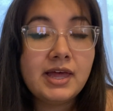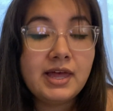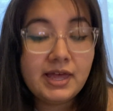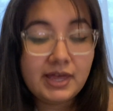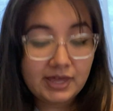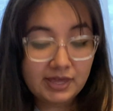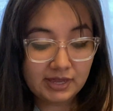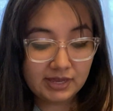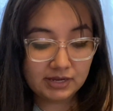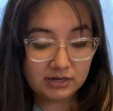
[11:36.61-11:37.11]

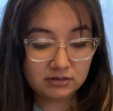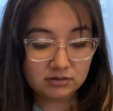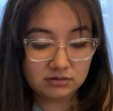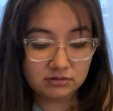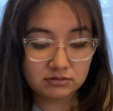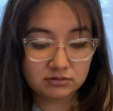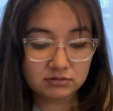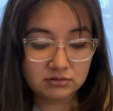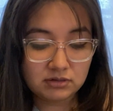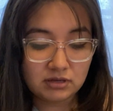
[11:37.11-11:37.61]
And
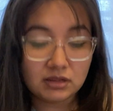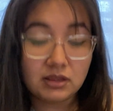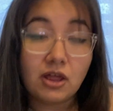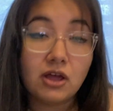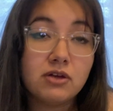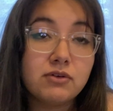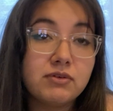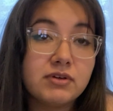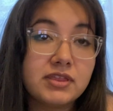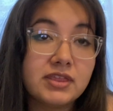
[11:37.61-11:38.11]

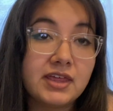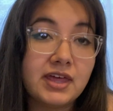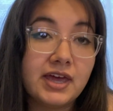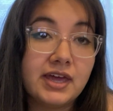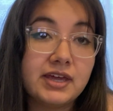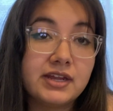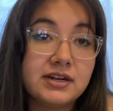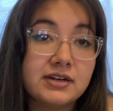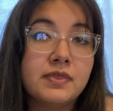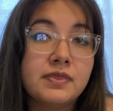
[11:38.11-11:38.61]
along with
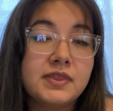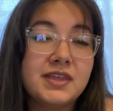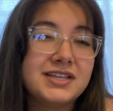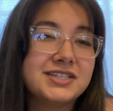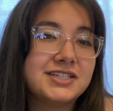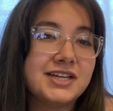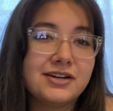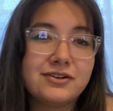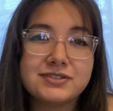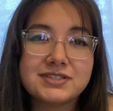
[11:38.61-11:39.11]
that, this
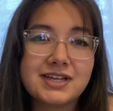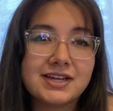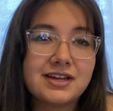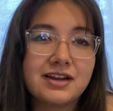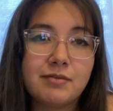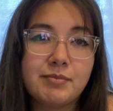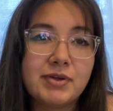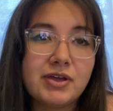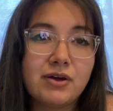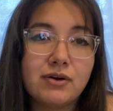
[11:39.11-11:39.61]
channel's not going to
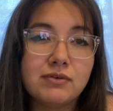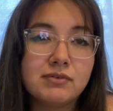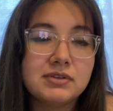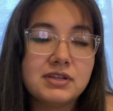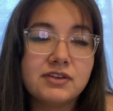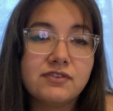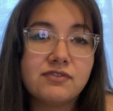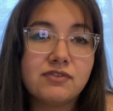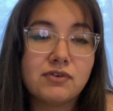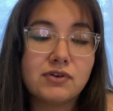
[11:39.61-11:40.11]
be only
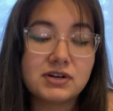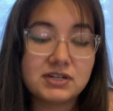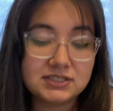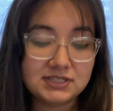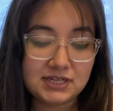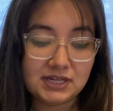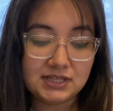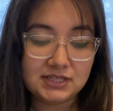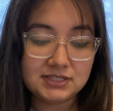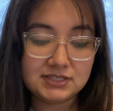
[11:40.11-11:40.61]
for
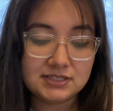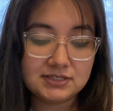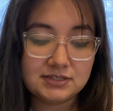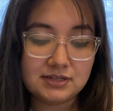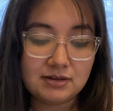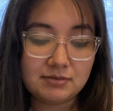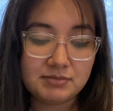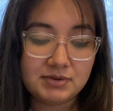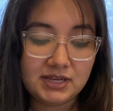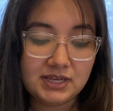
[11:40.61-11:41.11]
Silas's
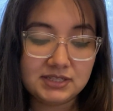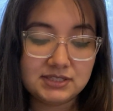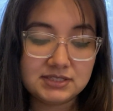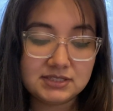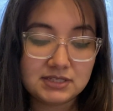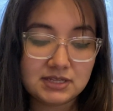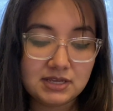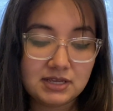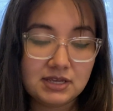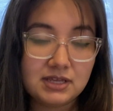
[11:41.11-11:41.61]
updates,
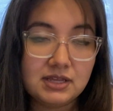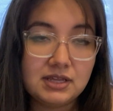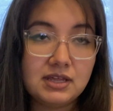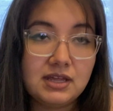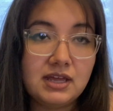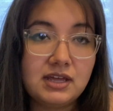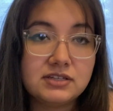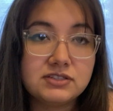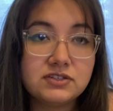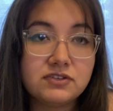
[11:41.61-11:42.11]

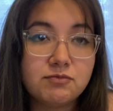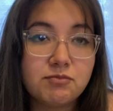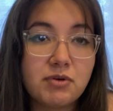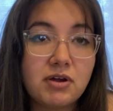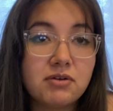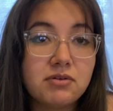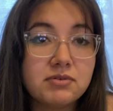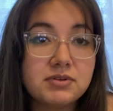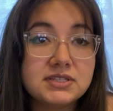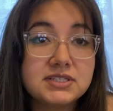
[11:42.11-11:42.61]
as you've
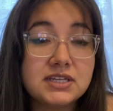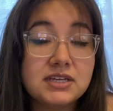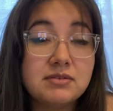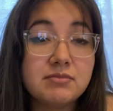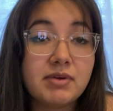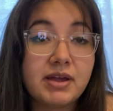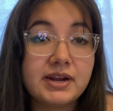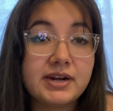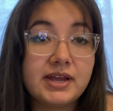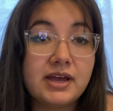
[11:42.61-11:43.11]
probably seen
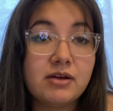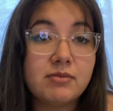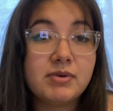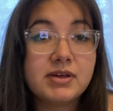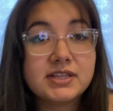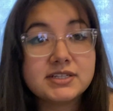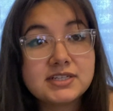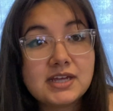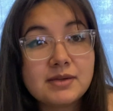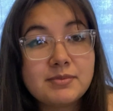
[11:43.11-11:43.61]
by now. By the
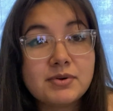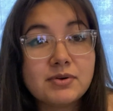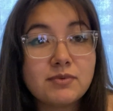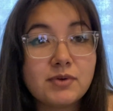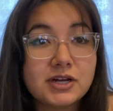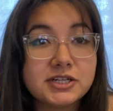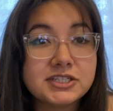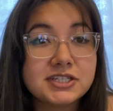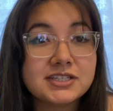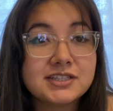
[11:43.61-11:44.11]
time you're
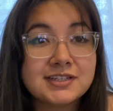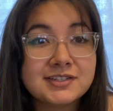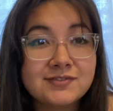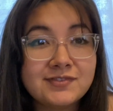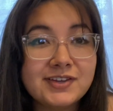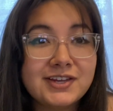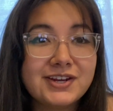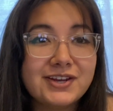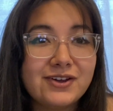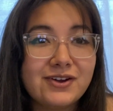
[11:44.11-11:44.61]
watching this
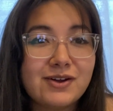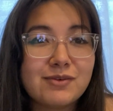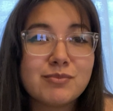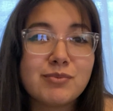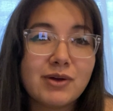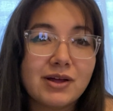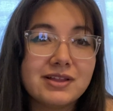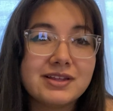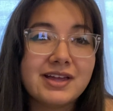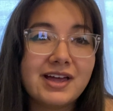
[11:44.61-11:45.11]
video, I
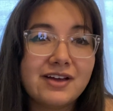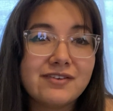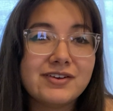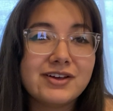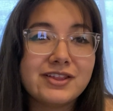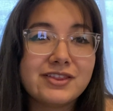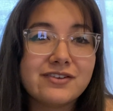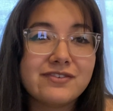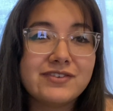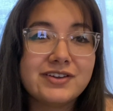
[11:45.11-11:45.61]
probably have
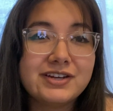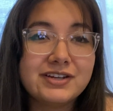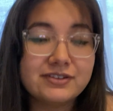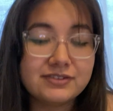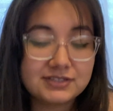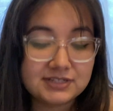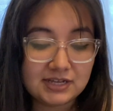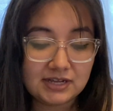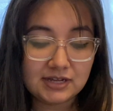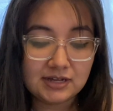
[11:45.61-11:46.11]
other
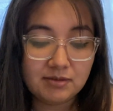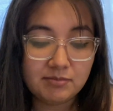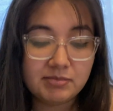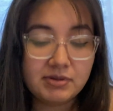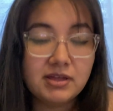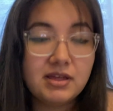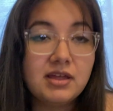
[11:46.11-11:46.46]
videos up.